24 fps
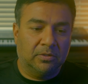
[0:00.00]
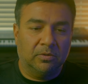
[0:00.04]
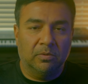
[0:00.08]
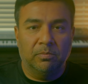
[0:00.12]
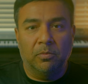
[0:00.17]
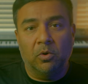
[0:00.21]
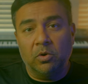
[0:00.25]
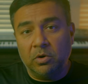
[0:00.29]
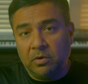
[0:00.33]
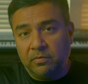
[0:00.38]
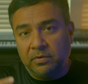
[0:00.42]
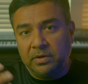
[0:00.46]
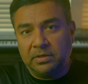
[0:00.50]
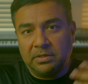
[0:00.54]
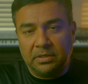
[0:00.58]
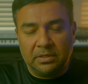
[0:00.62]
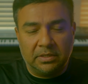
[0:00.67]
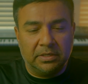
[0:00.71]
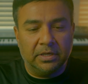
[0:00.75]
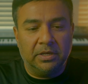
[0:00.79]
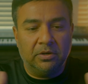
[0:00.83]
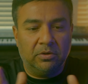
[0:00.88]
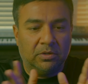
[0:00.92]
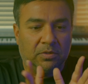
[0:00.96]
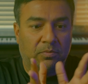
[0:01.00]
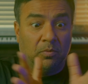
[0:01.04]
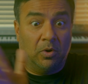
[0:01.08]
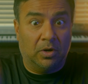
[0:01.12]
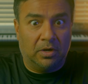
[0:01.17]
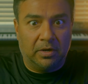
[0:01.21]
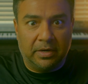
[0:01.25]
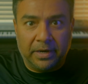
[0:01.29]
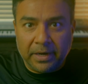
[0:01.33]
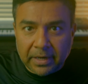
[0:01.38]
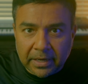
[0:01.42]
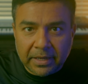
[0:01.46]
So mono versus stereo is
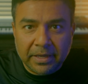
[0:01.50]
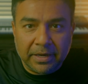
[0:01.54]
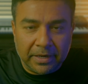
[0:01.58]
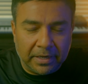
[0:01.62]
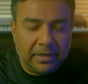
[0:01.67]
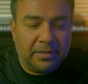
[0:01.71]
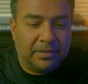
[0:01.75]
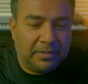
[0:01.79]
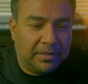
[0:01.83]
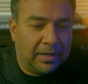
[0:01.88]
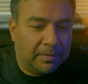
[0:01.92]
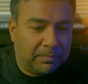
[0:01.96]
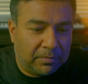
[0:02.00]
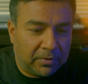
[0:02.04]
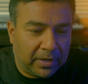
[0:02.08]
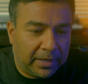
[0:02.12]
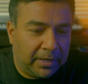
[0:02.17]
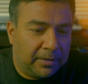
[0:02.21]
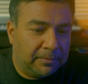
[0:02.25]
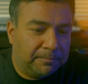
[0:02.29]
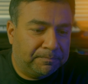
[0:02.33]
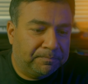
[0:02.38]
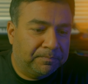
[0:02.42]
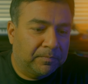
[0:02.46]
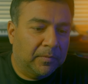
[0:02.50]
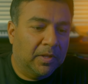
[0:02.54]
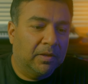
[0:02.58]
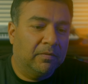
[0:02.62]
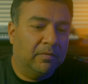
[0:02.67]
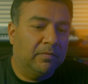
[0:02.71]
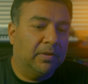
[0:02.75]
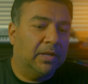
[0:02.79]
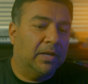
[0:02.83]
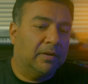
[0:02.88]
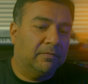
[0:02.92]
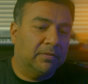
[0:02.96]
what really creates depth, right?
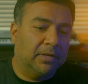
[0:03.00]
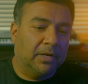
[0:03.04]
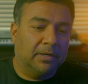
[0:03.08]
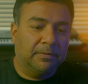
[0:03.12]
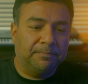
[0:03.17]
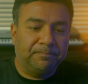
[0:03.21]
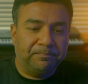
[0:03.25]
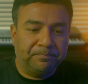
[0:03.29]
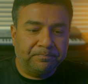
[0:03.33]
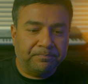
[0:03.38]
We have that.